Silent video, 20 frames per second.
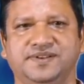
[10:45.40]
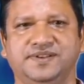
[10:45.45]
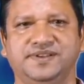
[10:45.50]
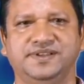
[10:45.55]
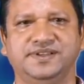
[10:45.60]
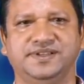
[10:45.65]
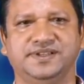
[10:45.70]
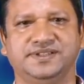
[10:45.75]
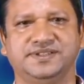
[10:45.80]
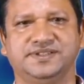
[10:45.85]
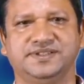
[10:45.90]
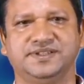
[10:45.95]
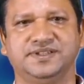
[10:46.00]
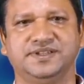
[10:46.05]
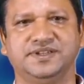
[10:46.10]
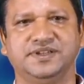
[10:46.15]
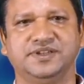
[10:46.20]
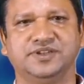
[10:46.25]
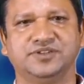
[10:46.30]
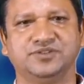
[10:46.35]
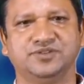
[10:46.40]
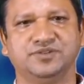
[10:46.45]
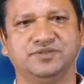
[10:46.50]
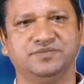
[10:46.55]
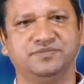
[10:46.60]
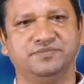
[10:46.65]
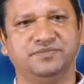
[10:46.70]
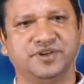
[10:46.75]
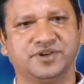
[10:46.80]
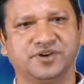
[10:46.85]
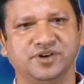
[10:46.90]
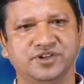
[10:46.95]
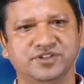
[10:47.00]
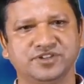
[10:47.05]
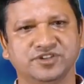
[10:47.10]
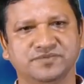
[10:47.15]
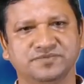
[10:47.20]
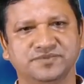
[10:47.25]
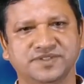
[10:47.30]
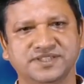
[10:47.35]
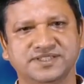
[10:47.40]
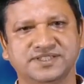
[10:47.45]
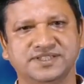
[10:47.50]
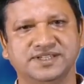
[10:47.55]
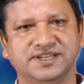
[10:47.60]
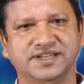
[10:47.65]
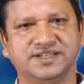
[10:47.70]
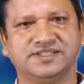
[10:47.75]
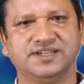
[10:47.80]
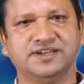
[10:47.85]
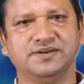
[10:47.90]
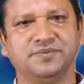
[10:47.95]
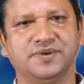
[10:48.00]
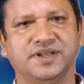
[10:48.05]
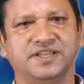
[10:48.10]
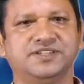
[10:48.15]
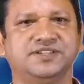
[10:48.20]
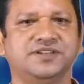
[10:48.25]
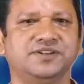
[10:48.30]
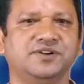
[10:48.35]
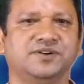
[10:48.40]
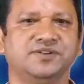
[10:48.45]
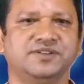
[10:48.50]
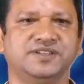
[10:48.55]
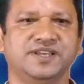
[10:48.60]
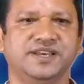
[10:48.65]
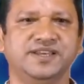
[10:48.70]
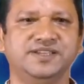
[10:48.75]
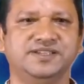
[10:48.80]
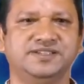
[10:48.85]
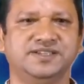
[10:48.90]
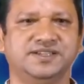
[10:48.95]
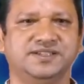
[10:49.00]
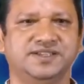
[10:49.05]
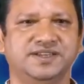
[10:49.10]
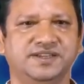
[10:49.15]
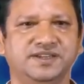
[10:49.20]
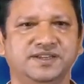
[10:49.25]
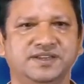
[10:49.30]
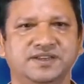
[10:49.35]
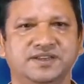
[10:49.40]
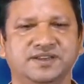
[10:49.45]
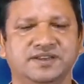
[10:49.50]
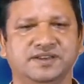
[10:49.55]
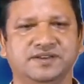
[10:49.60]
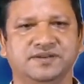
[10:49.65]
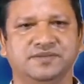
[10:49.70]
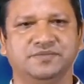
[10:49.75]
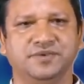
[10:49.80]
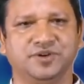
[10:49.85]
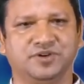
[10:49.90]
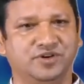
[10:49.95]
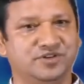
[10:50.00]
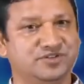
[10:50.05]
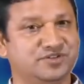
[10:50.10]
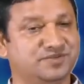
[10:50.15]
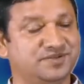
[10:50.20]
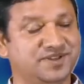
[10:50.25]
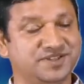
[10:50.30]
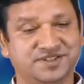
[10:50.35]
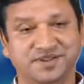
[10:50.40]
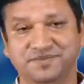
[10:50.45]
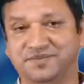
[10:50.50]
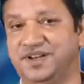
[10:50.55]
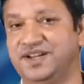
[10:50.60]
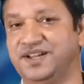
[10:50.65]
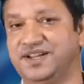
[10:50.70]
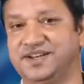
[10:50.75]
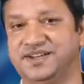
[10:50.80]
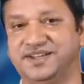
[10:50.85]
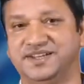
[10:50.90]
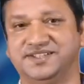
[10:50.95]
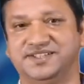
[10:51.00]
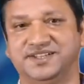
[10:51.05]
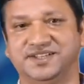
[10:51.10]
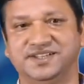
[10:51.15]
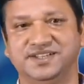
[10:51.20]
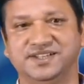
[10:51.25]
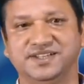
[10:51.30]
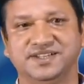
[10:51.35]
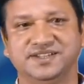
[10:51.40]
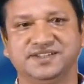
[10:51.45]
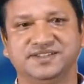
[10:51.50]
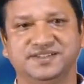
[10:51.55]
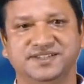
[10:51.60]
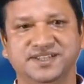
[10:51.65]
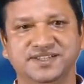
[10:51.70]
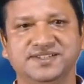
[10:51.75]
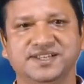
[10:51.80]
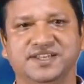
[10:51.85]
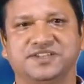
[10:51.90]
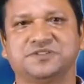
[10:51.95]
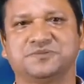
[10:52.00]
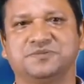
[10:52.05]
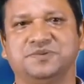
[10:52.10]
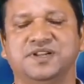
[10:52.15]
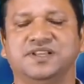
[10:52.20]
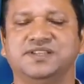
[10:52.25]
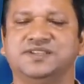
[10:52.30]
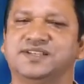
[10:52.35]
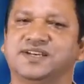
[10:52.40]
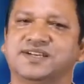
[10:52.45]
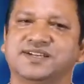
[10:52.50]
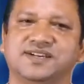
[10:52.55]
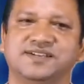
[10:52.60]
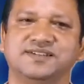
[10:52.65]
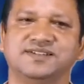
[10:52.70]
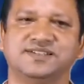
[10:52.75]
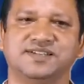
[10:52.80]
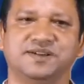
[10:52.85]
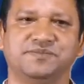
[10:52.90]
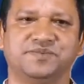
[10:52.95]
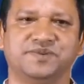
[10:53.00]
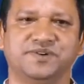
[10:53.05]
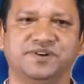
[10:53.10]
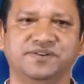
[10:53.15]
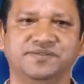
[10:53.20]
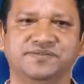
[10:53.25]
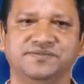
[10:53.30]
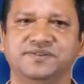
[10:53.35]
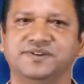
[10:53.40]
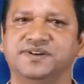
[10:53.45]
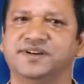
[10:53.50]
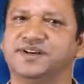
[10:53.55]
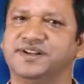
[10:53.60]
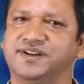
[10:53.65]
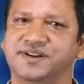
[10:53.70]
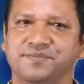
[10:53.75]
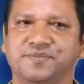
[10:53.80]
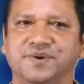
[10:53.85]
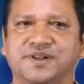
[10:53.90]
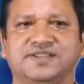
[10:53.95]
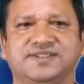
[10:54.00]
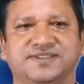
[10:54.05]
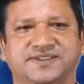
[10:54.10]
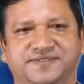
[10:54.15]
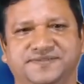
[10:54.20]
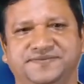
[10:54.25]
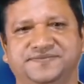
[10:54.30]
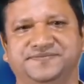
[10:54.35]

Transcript: Yes, so because of this lateral pressure on each other, because of the similar nature, this explains the concept of repulsion.